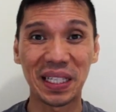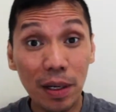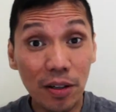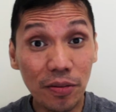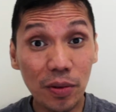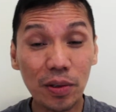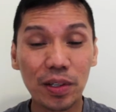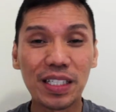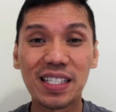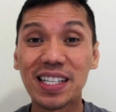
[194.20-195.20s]
But of
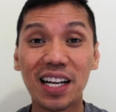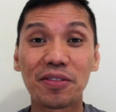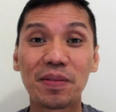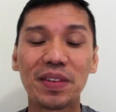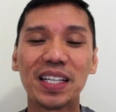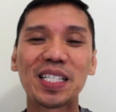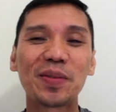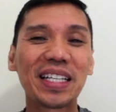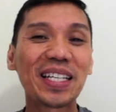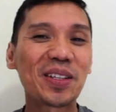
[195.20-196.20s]
course, aside from this,
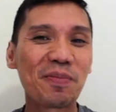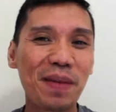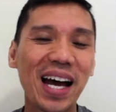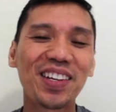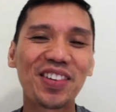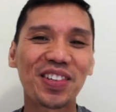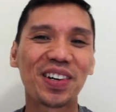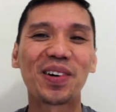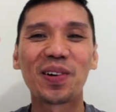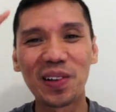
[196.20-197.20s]
we need to manage
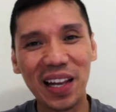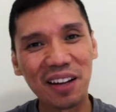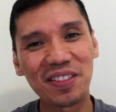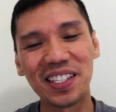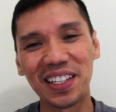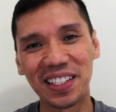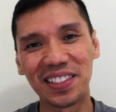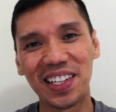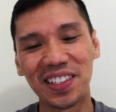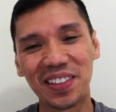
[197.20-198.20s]
our whole lifestyle in
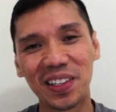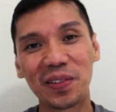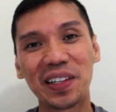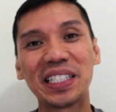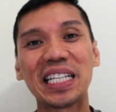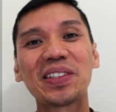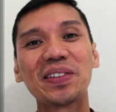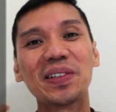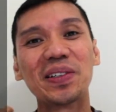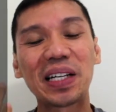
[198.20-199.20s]
general. We need
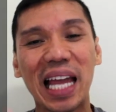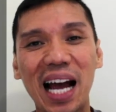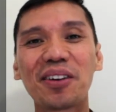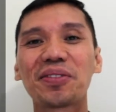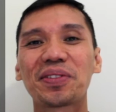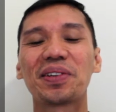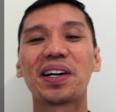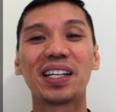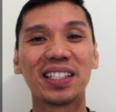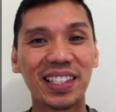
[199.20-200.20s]
to look after
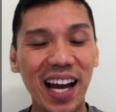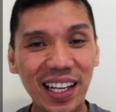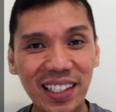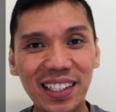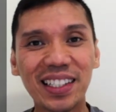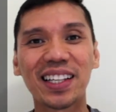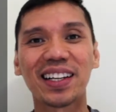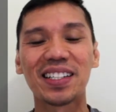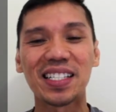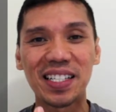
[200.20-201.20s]
our diet,
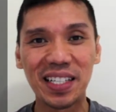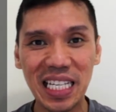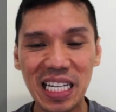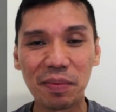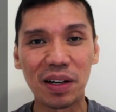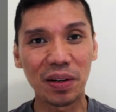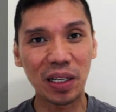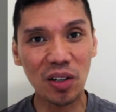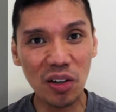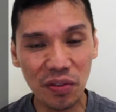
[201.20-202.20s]
our sleep, our
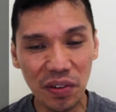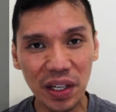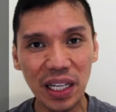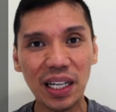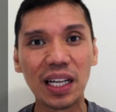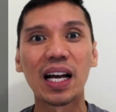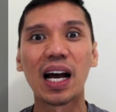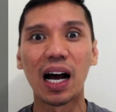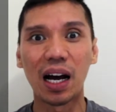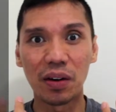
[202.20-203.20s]
recovery,
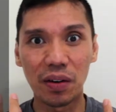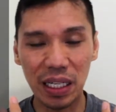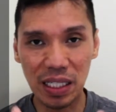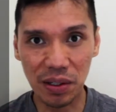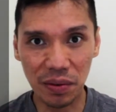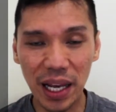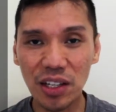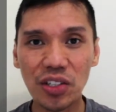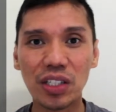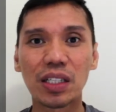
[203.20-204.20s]
our
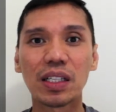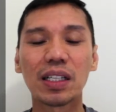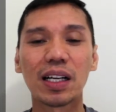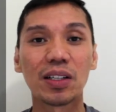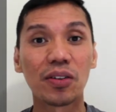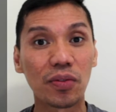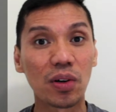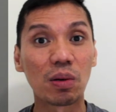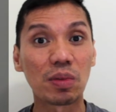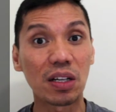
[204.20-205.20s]
restoration, other
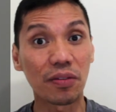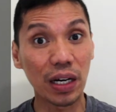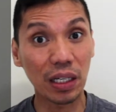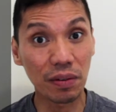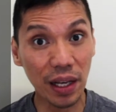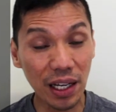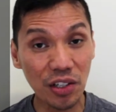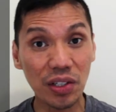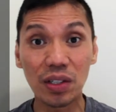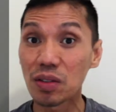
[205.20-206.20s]
forms of
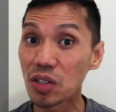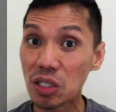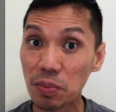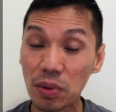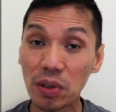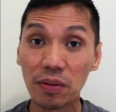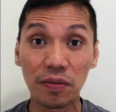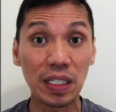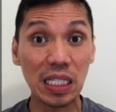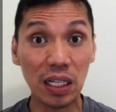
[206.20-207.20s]
recreation, sport,
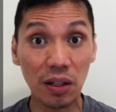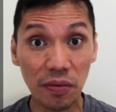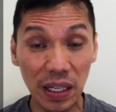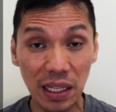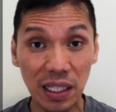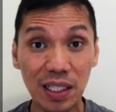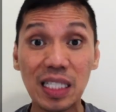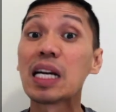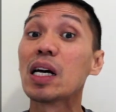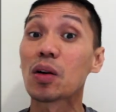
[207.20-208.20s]
physical
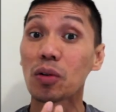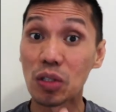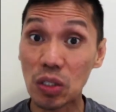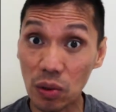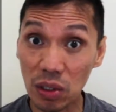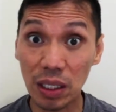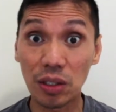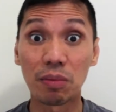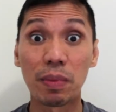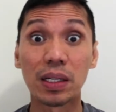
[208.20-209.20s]
fitness, consulting
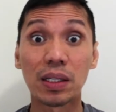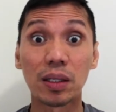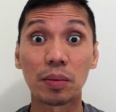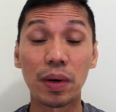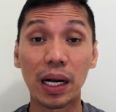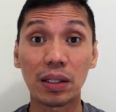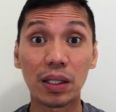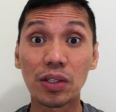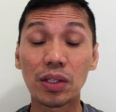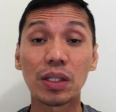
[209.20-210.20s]
your medical
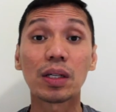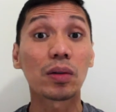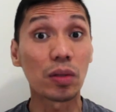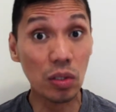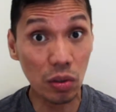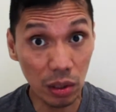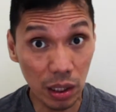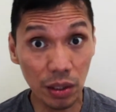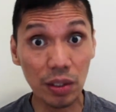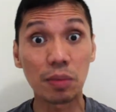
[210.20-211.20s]
practitioner,
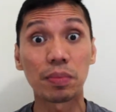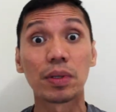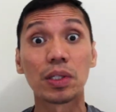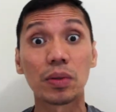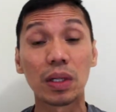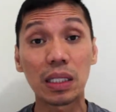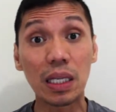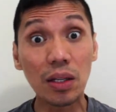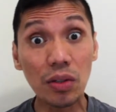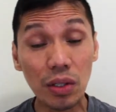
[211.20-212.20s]
consulting your spiritual
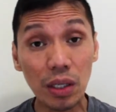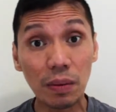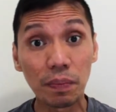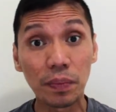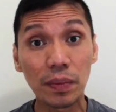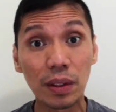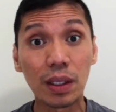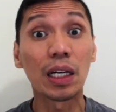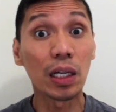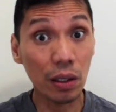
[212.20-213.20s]
teacher,
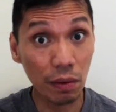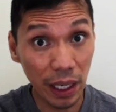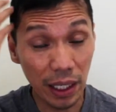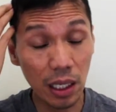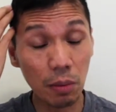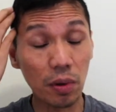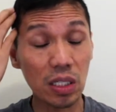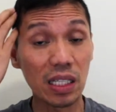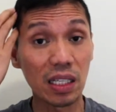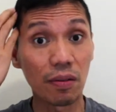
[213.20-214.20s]
creating
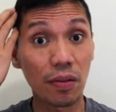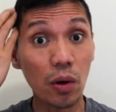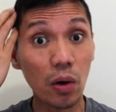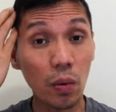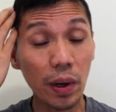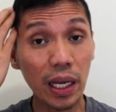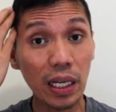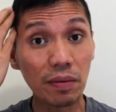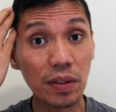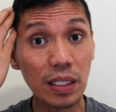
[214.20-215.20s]
positive thought
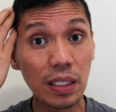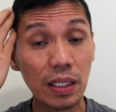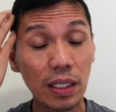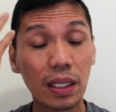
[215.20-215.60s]
waves,